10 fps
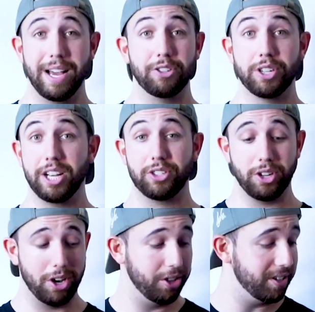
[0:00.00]
as you guys
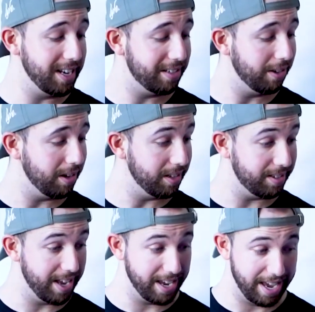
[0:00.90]
saw, the detail on this
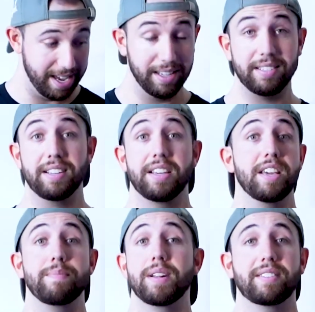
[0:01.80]
thing is
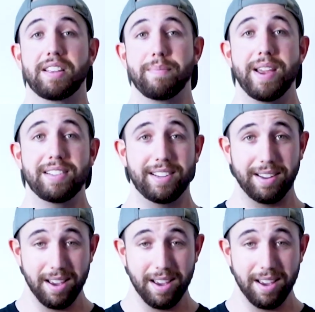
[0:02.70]
immensely amazing.